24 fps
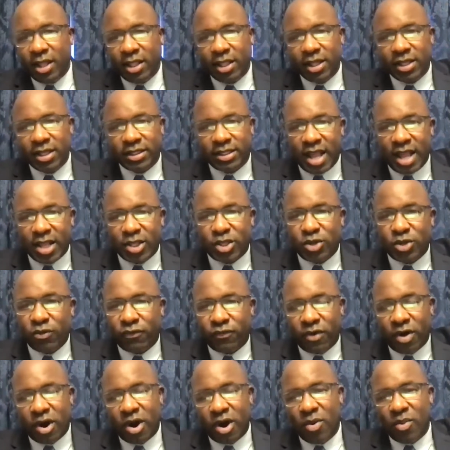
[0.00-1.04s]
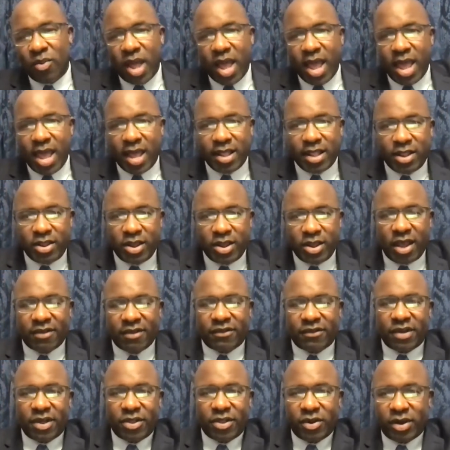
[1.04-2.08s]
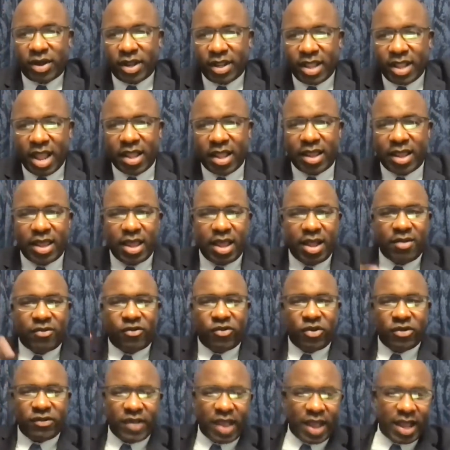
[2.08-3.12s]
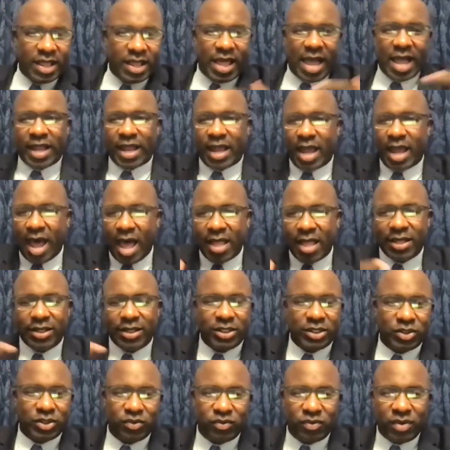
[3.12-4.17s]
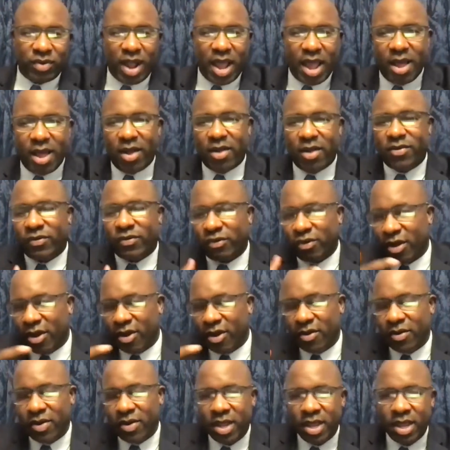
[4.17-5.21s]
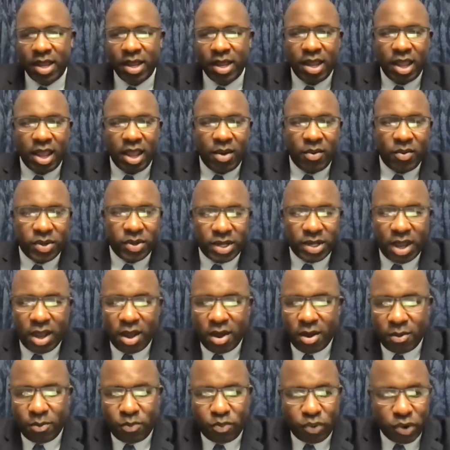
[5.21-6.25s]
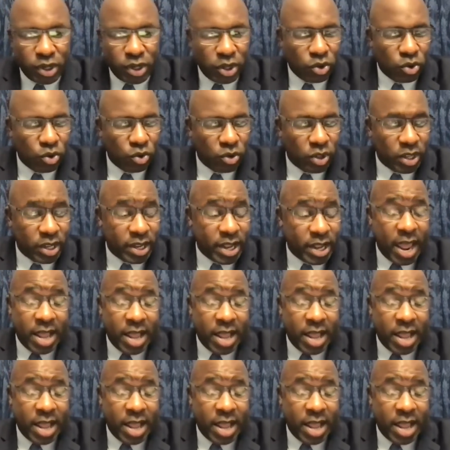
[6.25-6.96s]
is not too far away. And then you got Southern Connecticut. So it's like a lot of colleges around. So it was pretty cool.